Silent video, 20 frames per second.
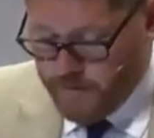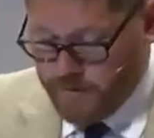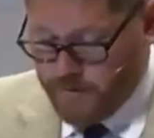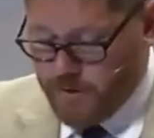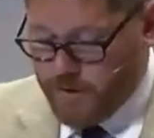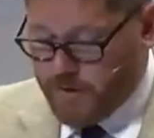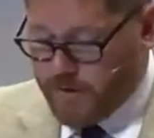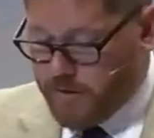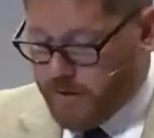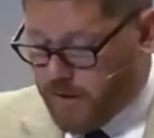
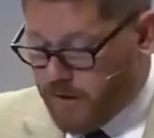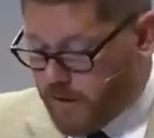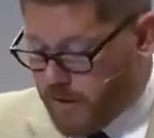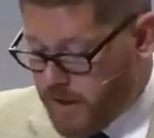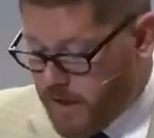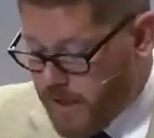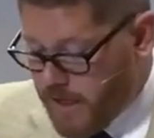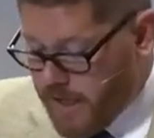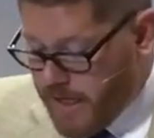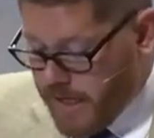just her
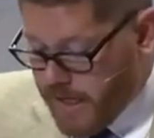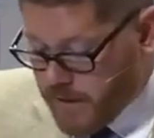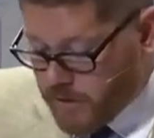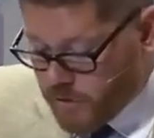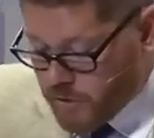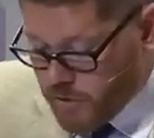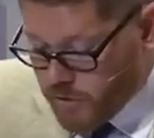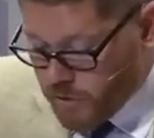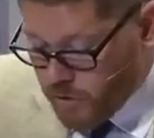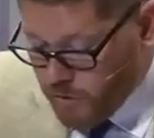head
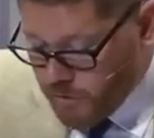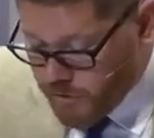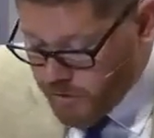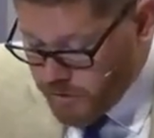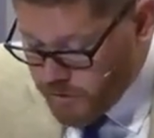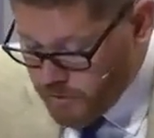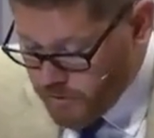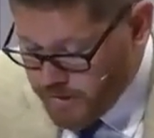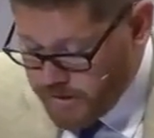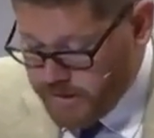and
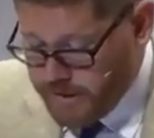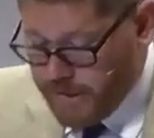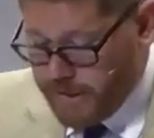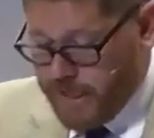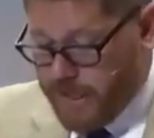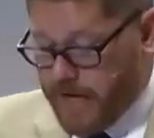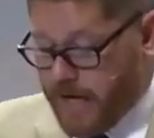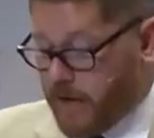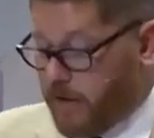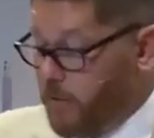shoulders were
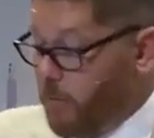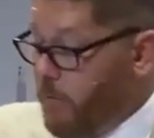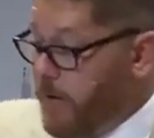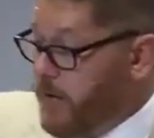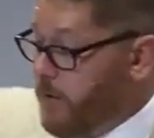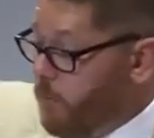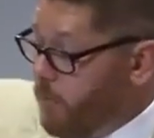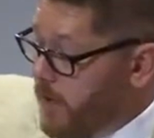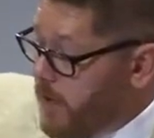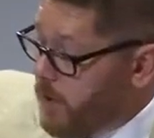sticking out. And the way
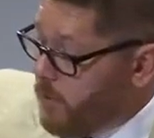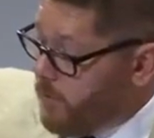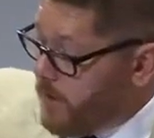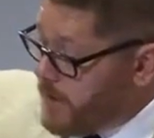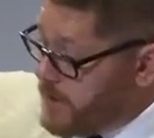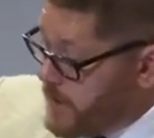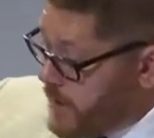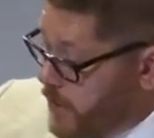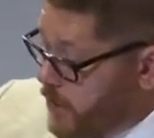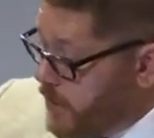the well
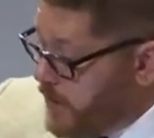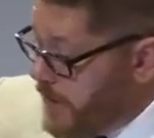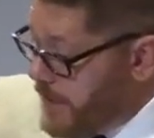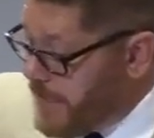was, they couldn't